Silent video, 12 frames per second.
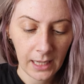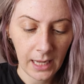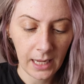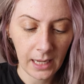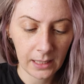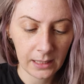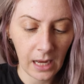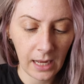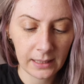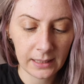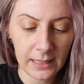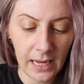And
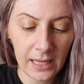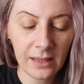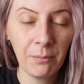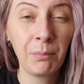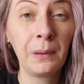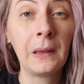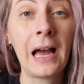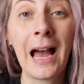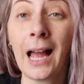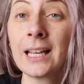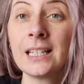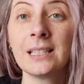I'd say the
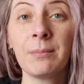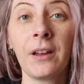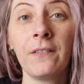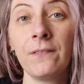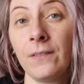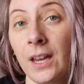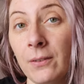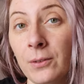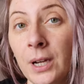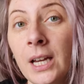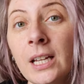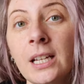black is my
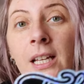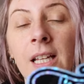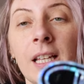favorite.